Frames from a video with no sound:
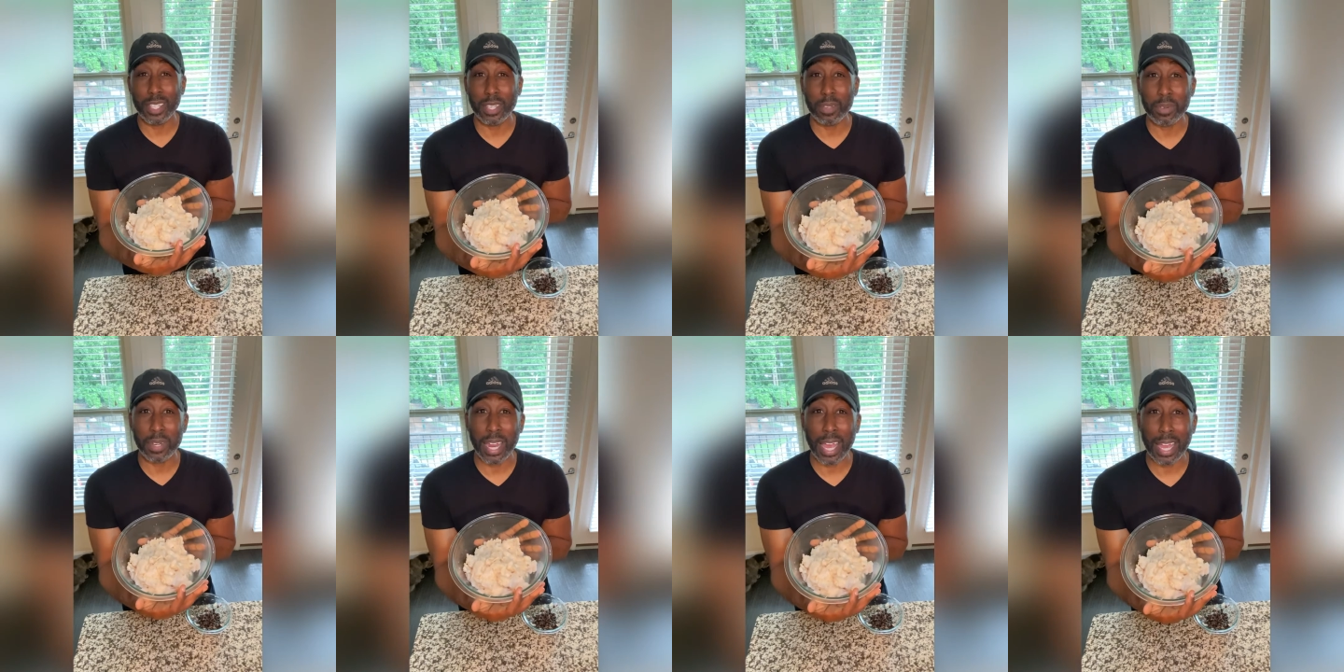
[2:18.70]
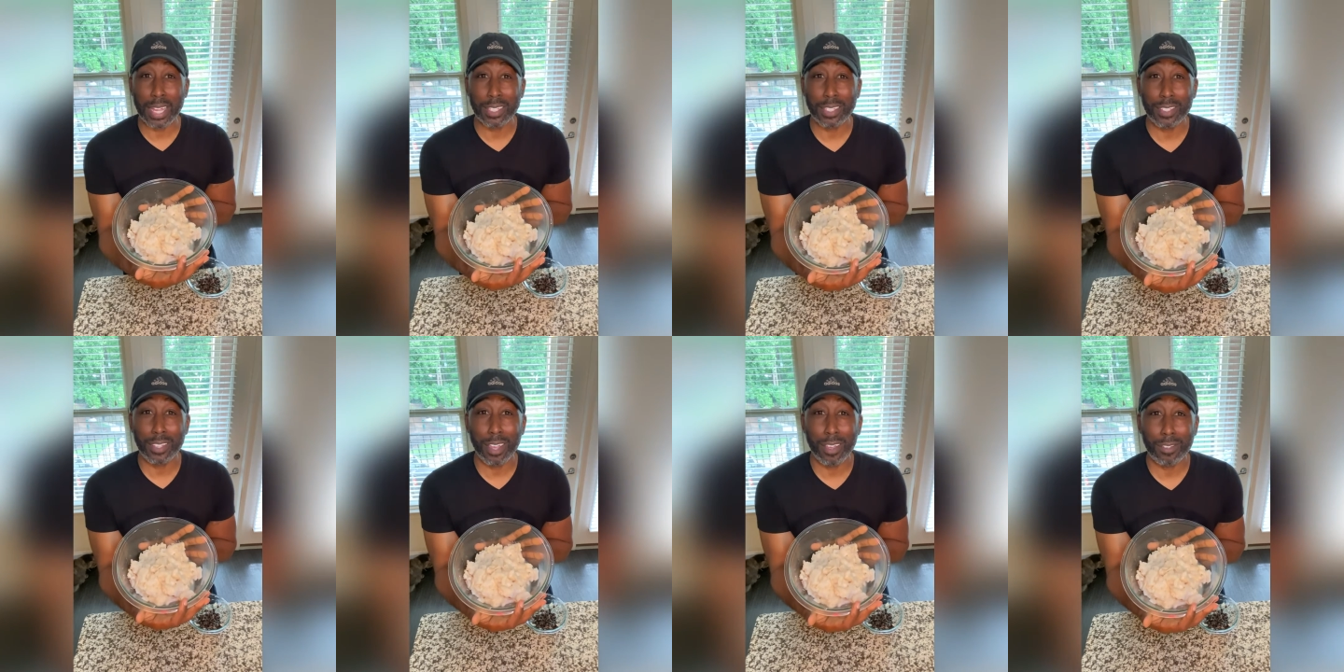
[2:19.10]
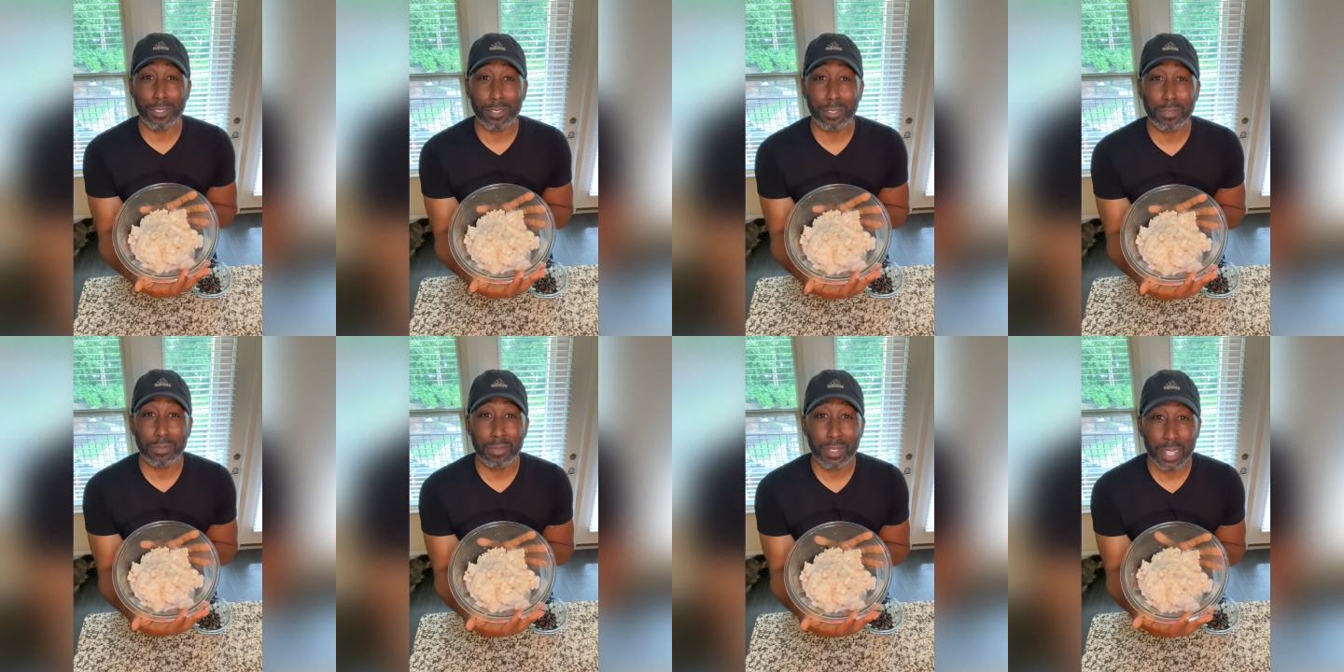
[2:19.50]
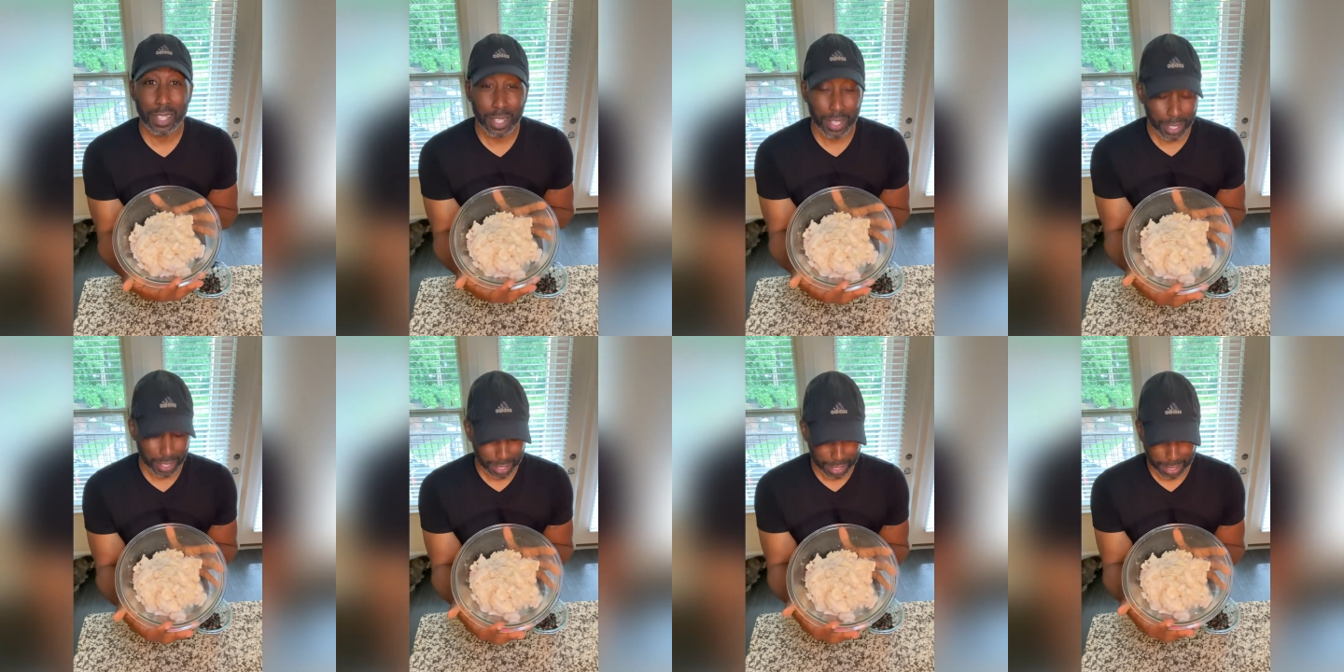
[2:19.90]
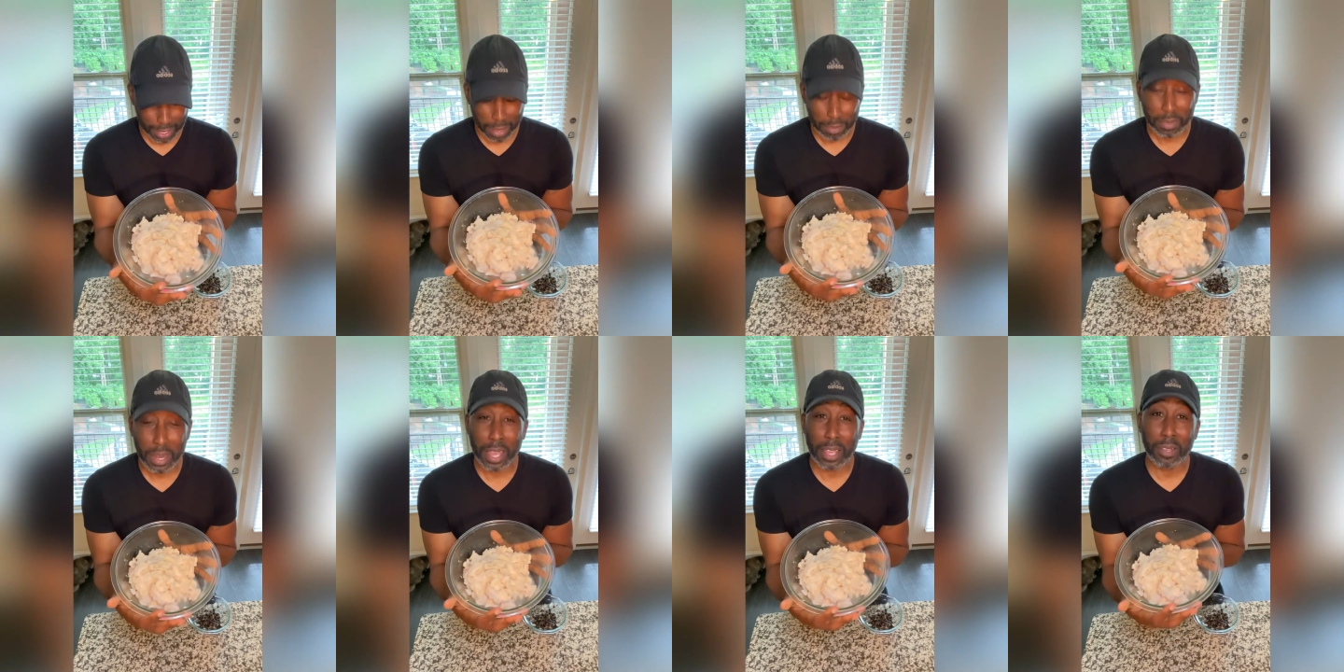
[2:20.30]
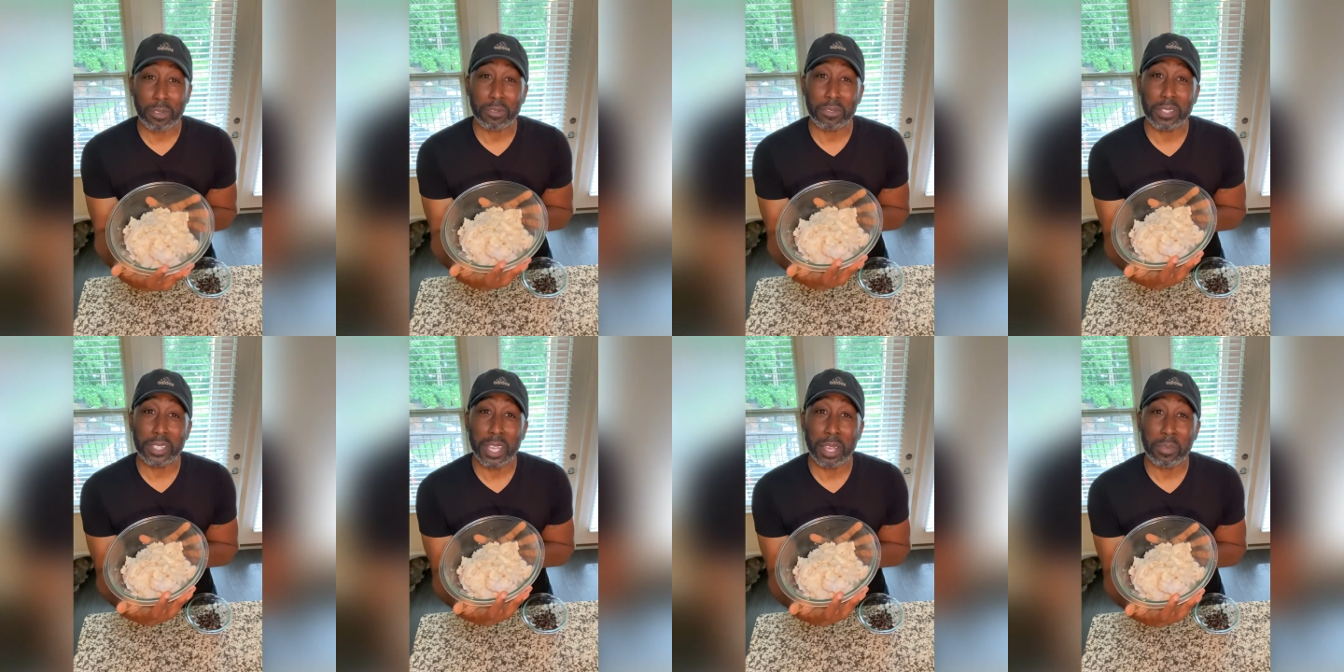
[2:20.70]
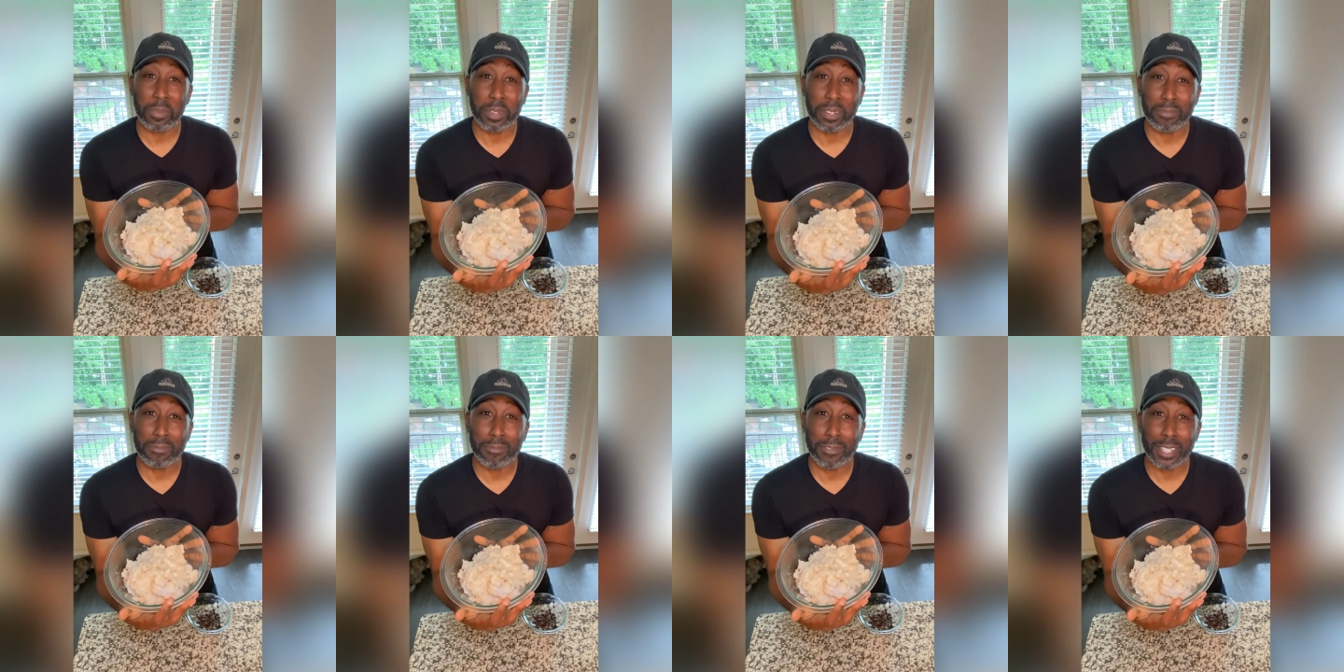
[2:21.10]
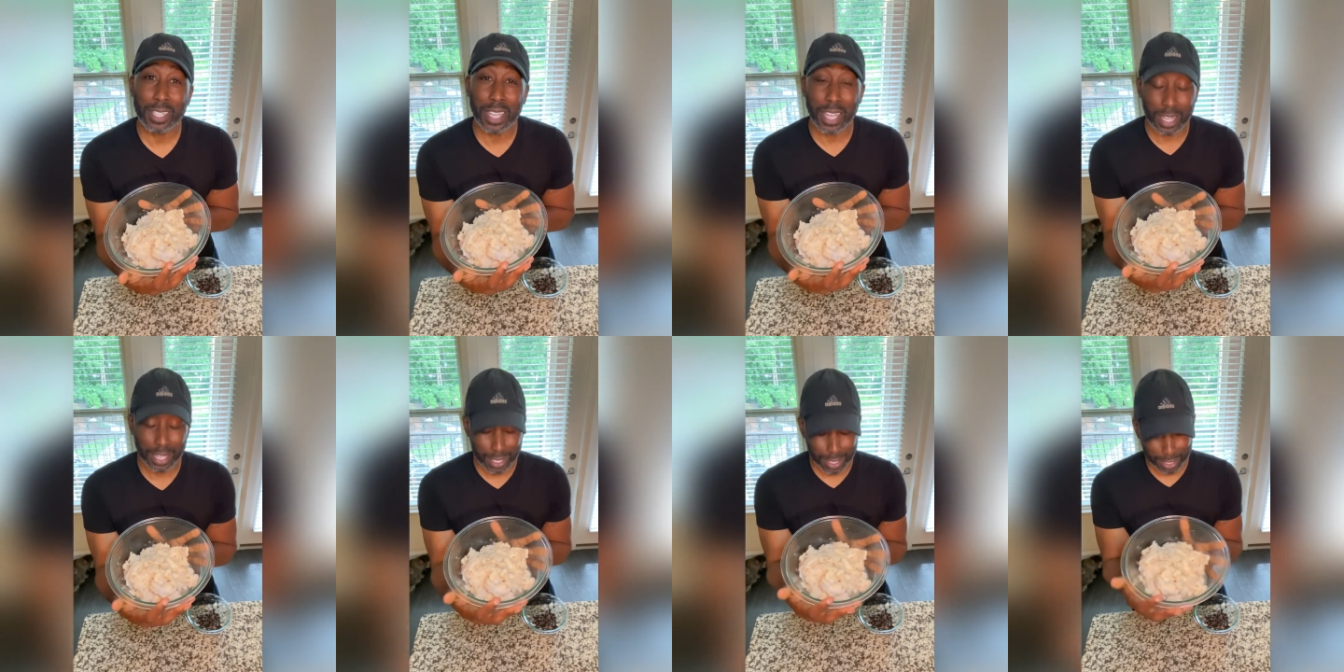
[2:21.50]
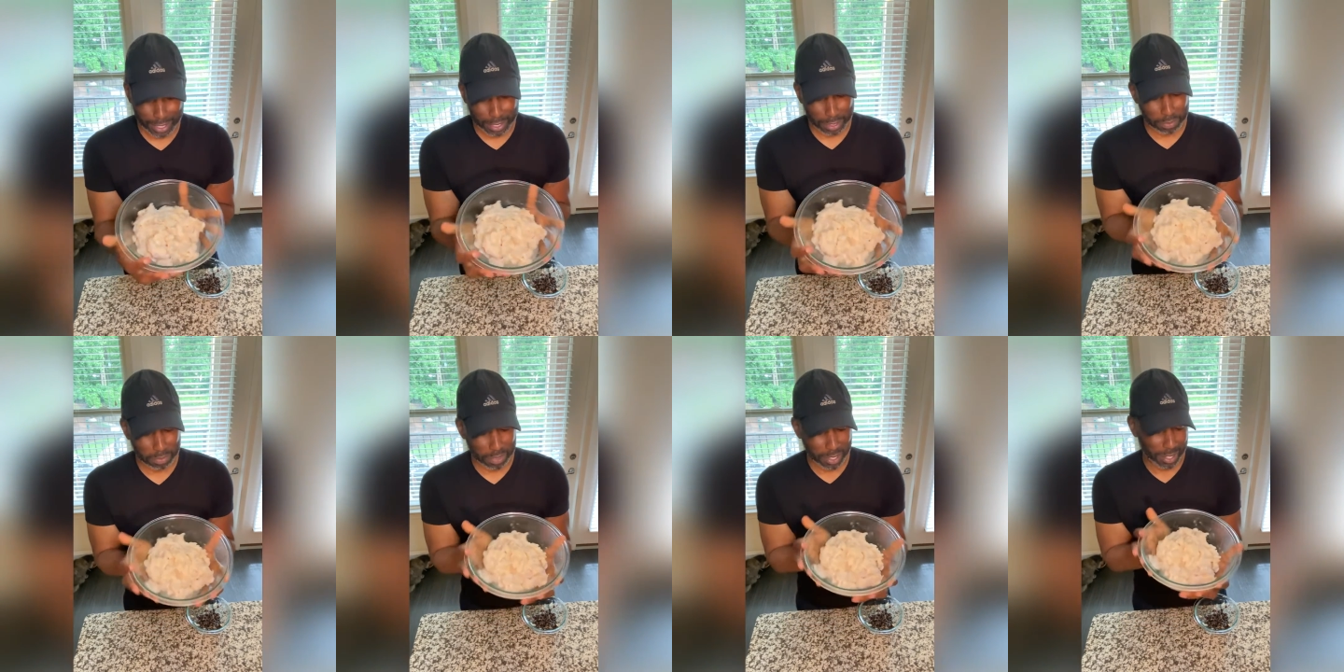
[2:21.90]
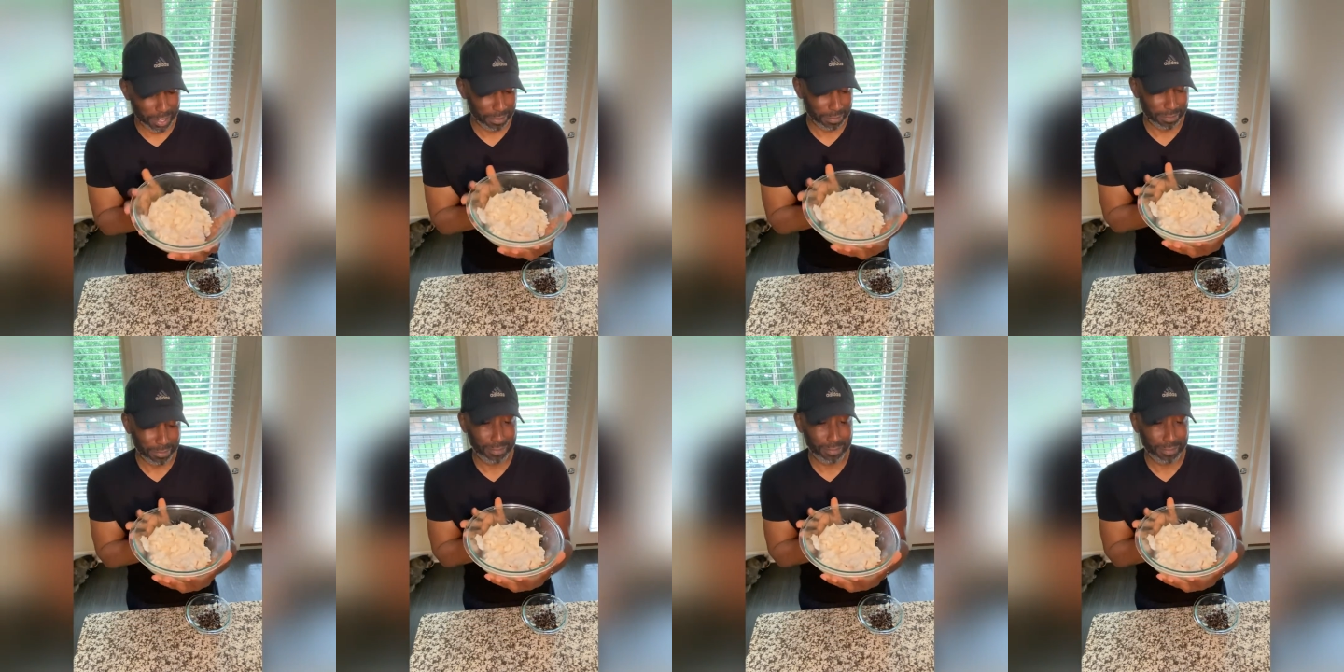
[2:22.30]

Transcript: with hot sauce? I'm not gonna say what that is, but